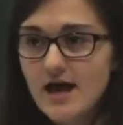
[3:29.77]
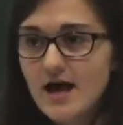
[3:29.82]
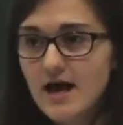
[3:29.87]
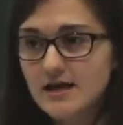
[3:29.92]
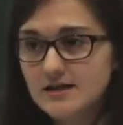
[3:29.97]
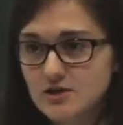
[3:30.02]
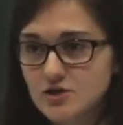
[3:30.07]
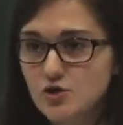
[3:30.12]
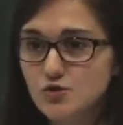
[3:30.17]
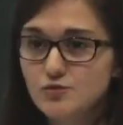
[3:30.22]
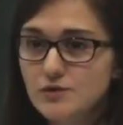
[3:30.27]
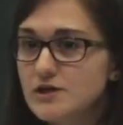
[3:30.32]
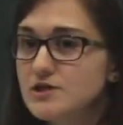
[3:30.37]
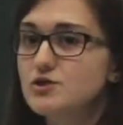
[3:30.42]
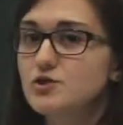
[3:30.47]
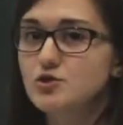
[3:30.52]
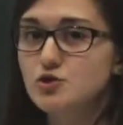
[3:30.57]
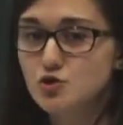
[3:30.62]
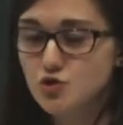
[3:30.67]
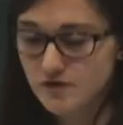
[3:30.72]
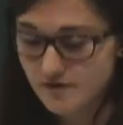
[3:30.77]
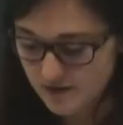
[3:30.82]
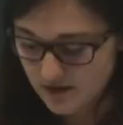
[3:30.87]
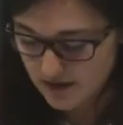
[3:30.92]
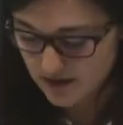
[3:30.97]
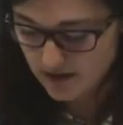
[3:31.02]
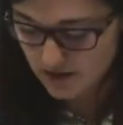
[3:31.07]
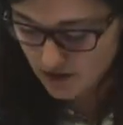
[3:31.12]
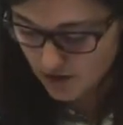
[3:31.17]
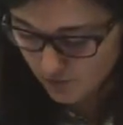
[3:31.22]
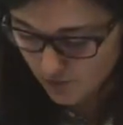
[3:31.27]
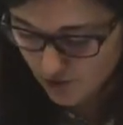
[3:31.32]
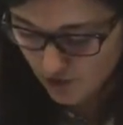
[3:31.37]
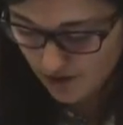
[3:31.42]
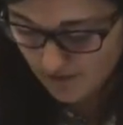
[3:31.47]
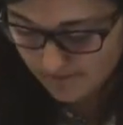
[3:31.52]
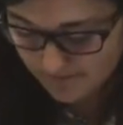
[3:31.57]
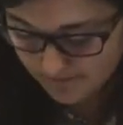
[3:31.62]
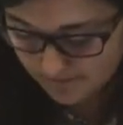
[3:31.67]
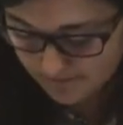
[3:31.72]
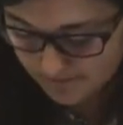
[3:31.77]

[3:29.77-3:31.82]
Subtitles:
as such a research-driven institution